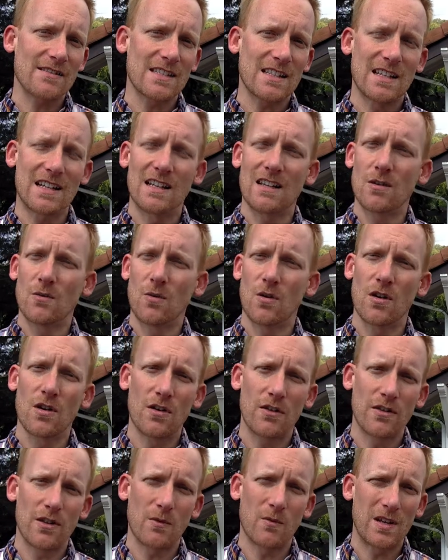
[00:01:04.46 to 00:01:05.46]
and in the
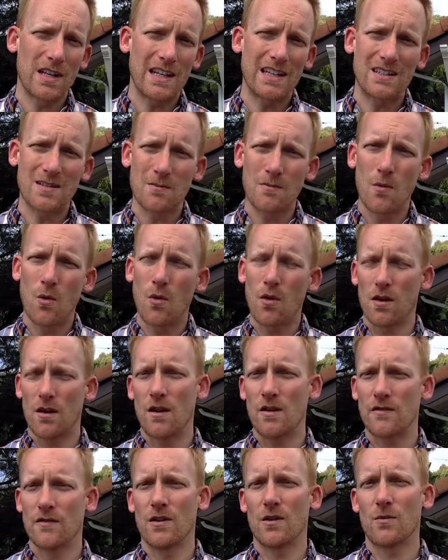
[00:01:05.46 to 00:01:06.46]
world that we need to mourn
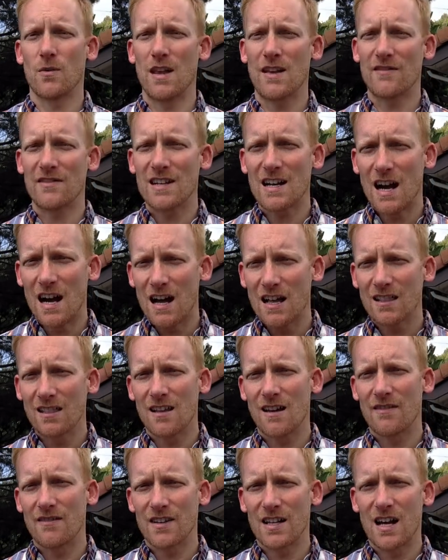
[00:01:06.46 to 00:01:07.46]
over. We have not
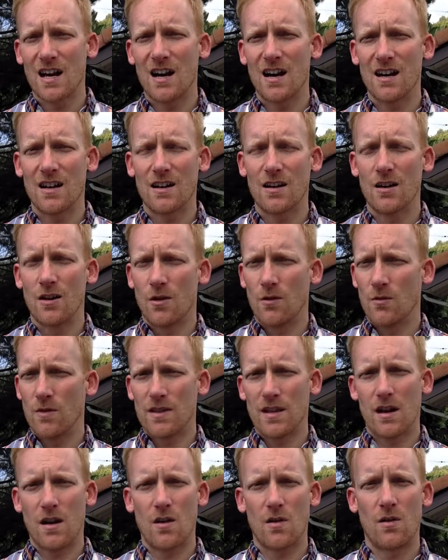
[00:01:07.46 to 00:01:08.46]
loved God
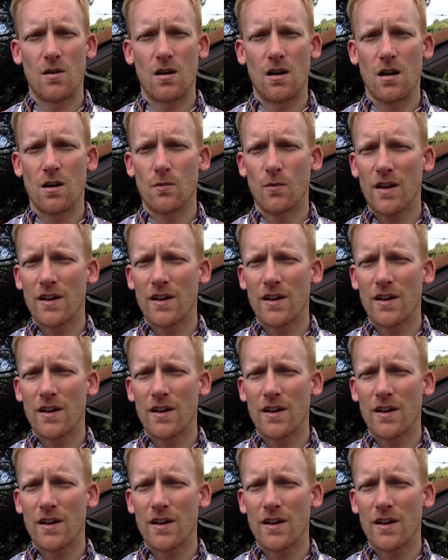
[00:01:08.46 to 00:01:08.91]
with our whole heart.